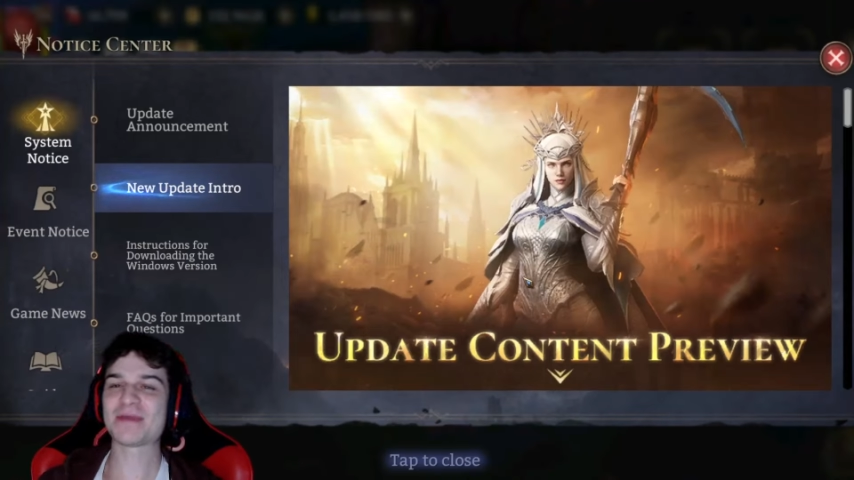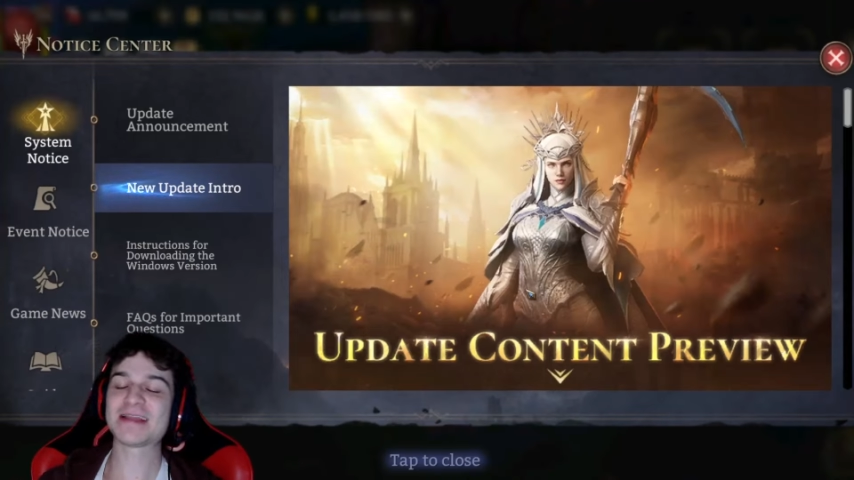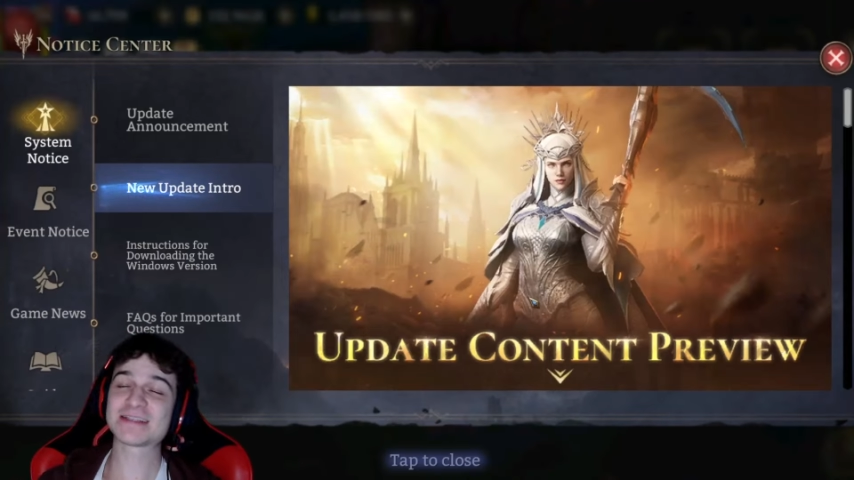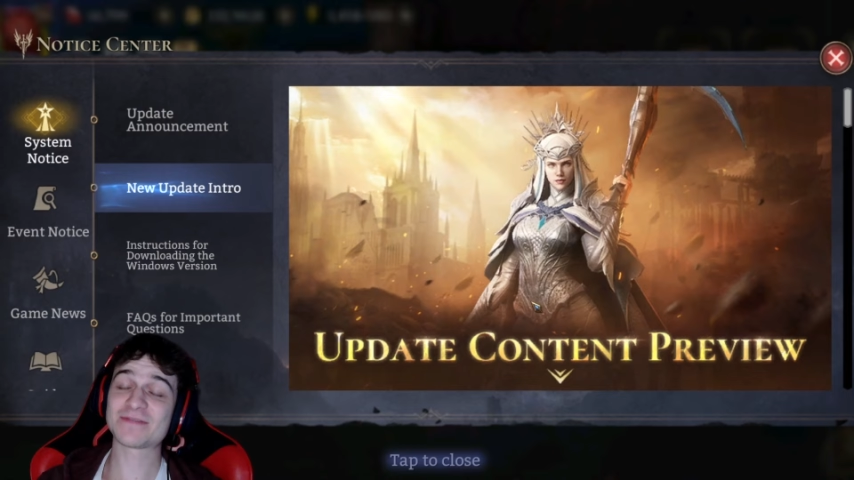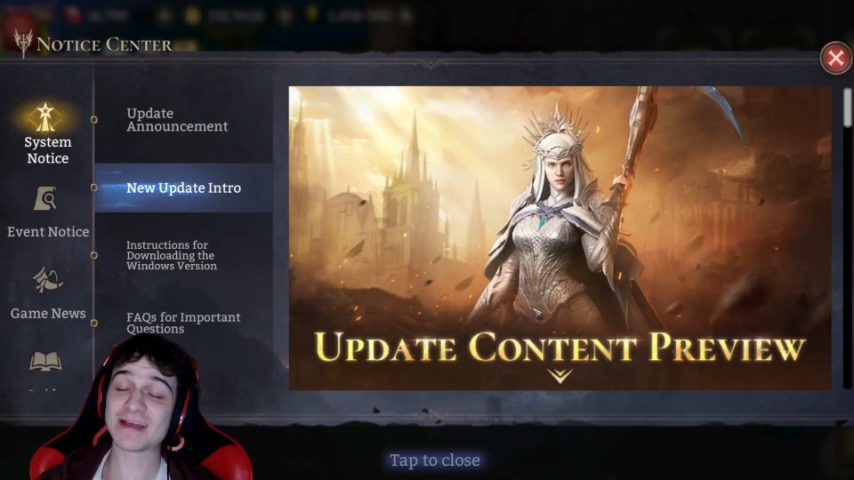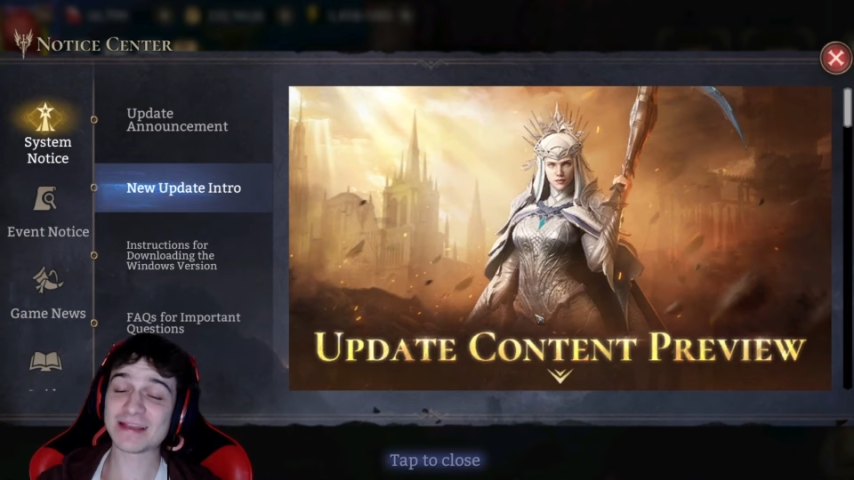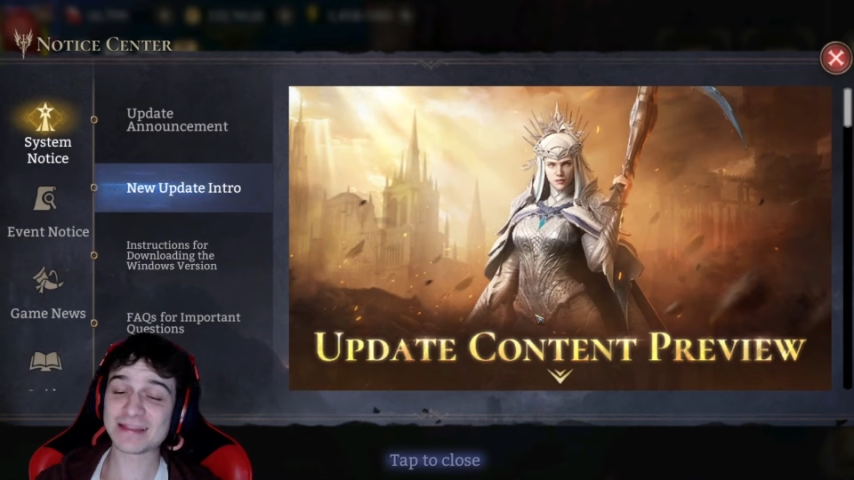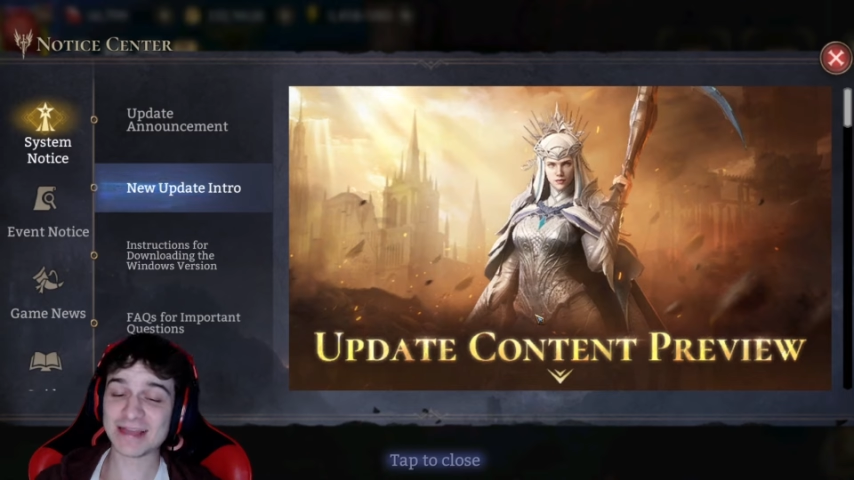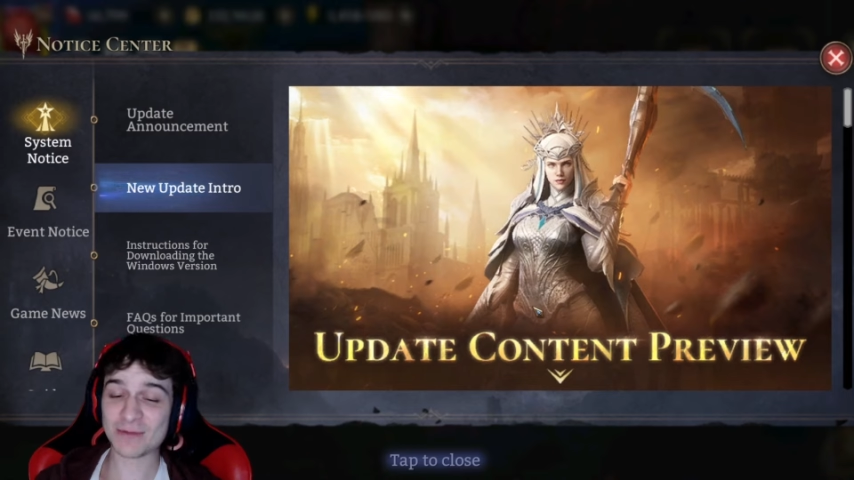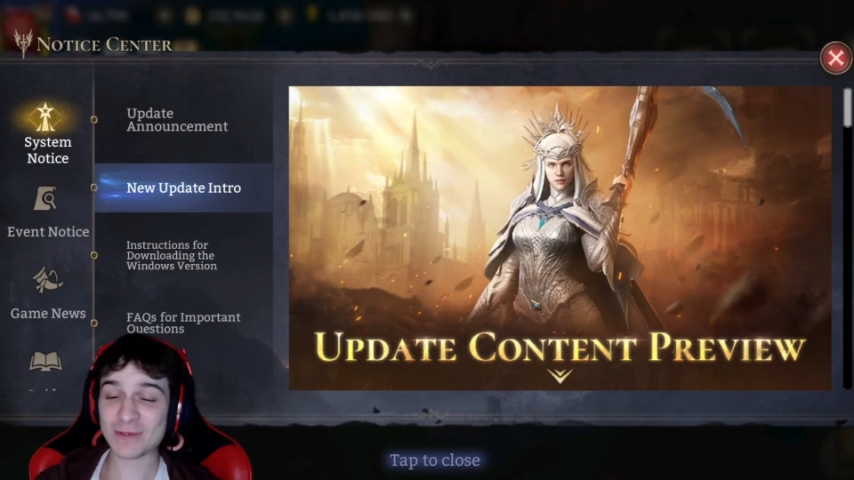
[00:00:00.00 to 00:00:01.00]
it is finally
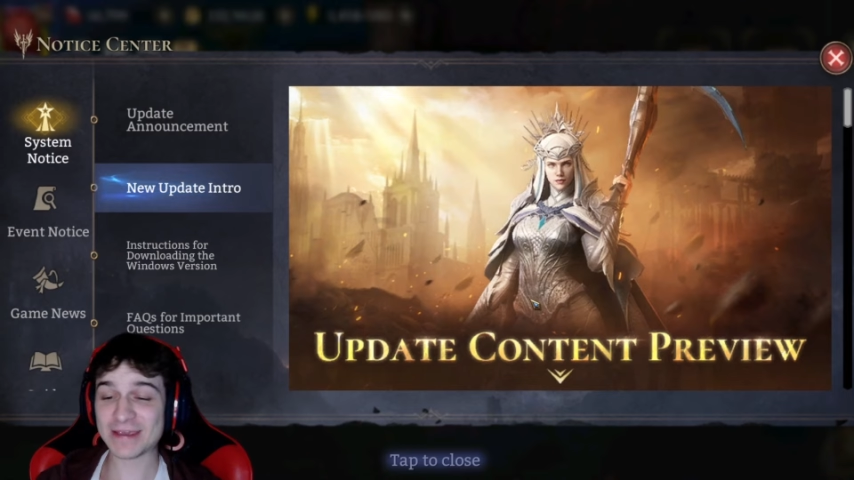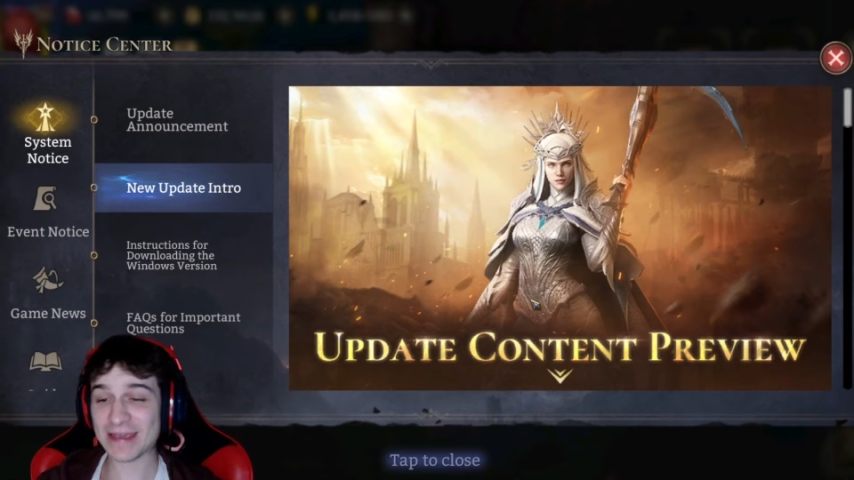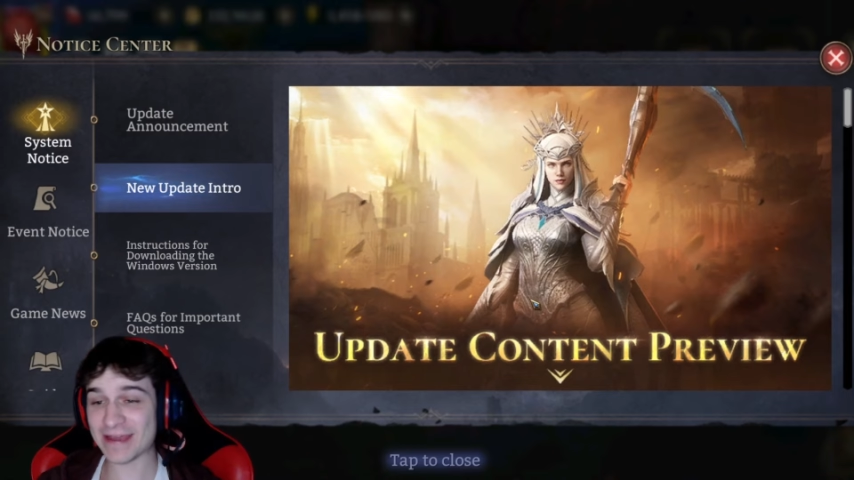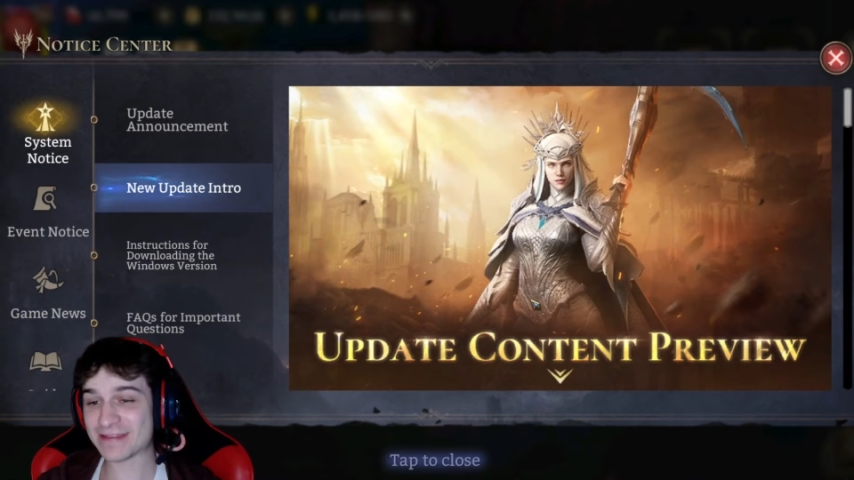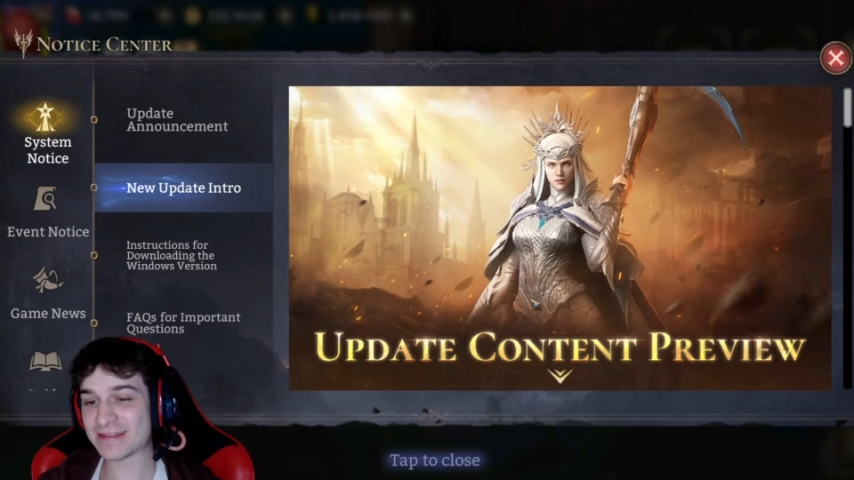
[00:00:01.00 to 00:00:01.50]
time we get